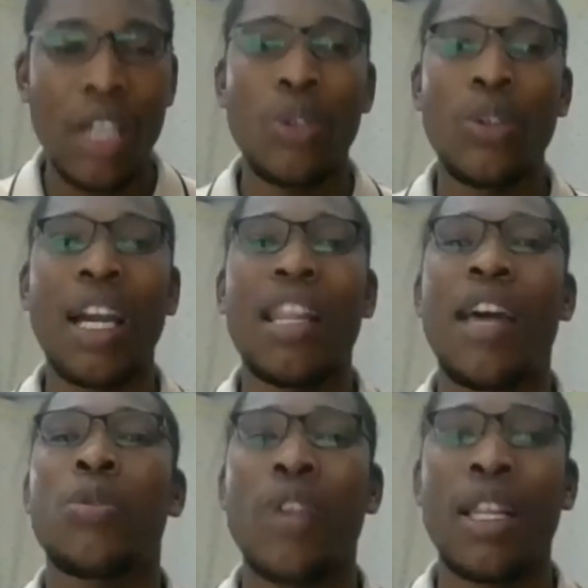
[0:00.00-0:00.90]
You can
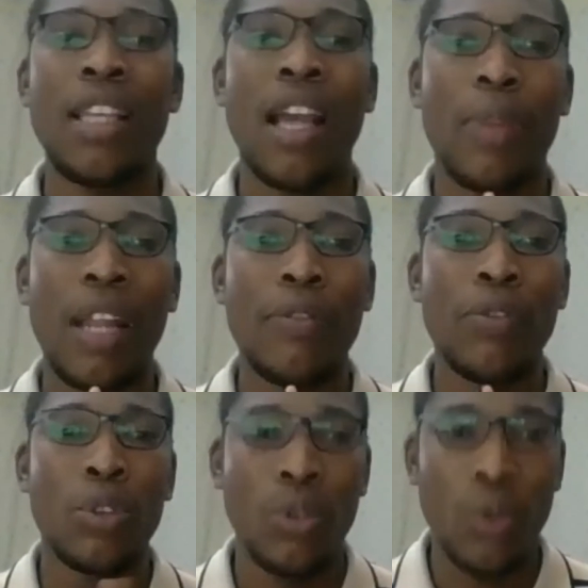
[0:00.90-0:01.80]
actually apply
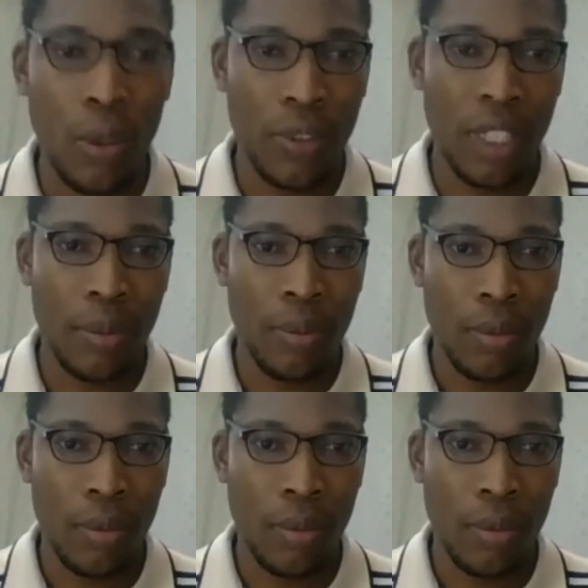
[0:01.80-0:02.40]
for two of them.